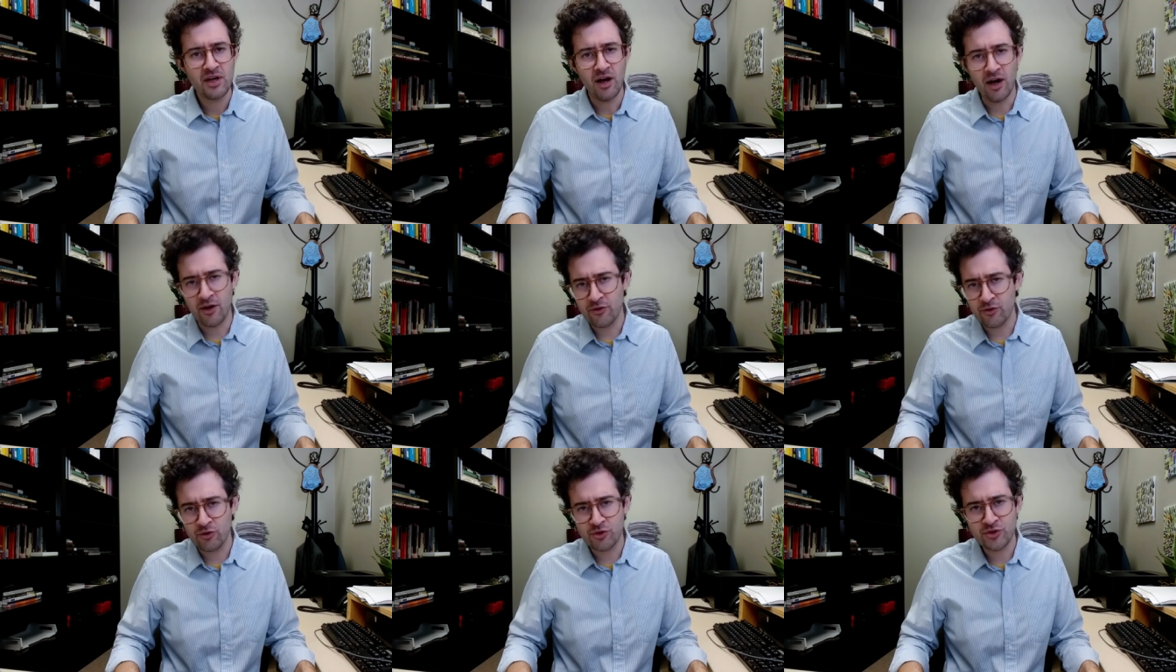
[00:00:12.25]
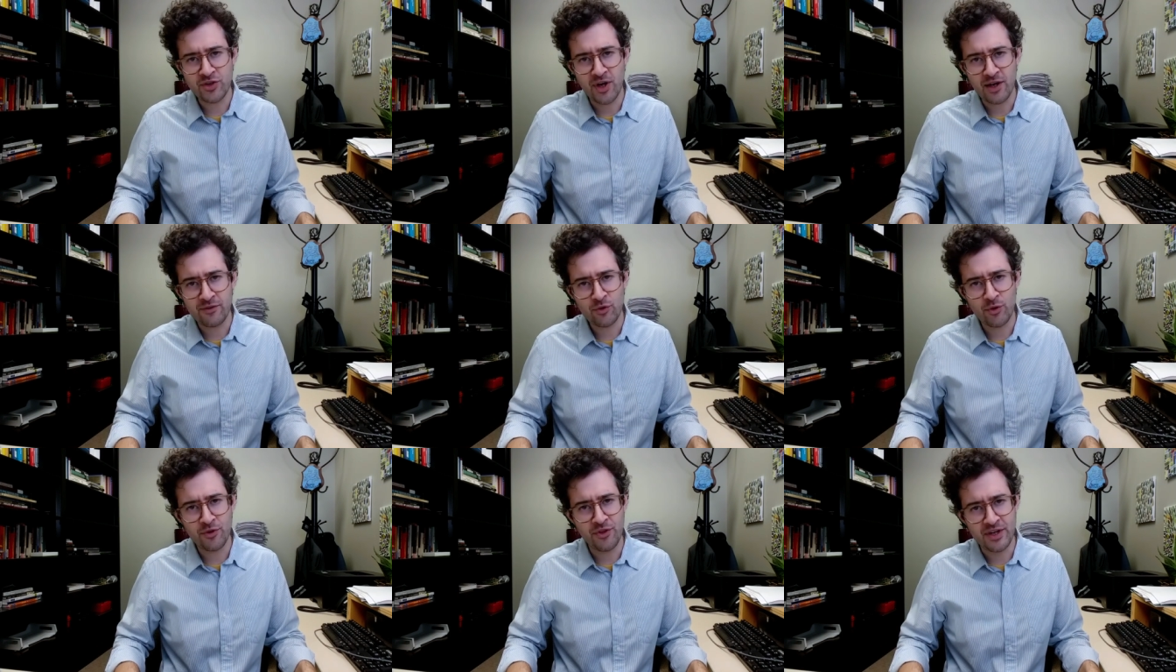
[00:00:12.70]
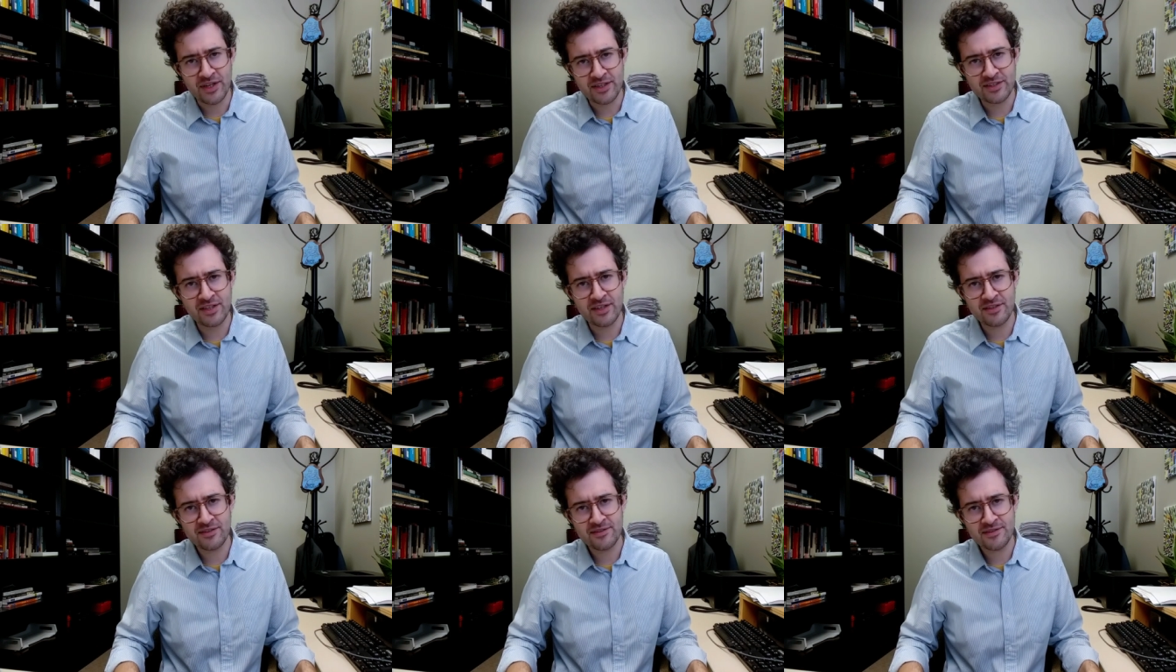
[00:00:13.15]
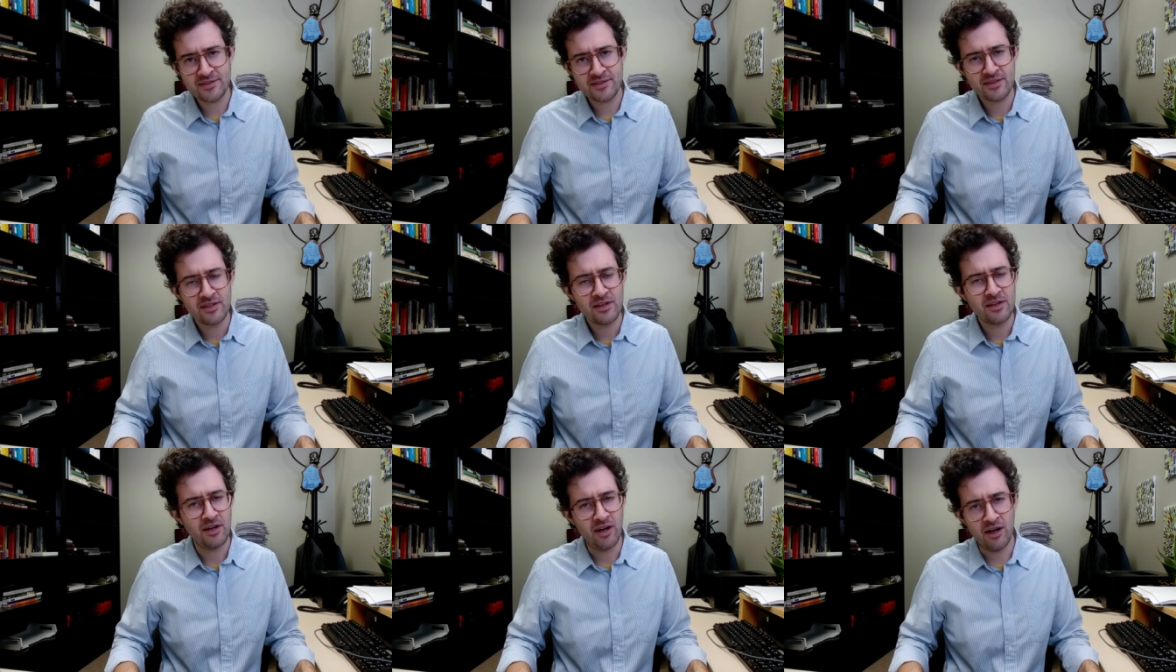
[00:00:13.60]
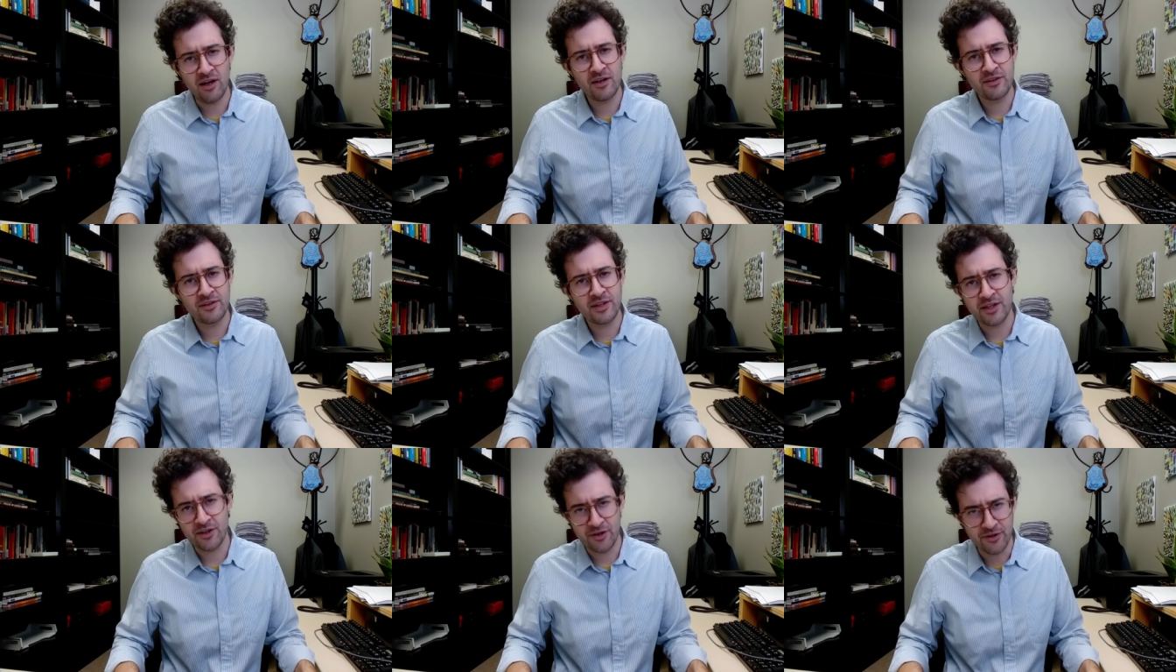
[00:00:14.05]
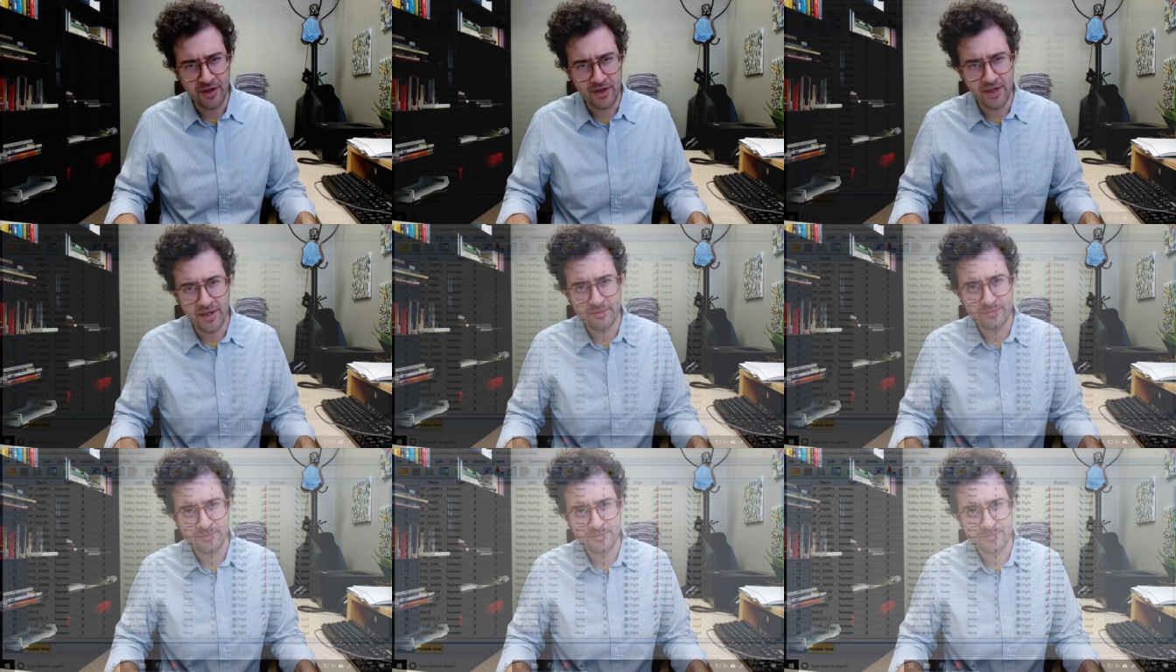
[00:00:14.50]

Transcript: other software that exists on the internet.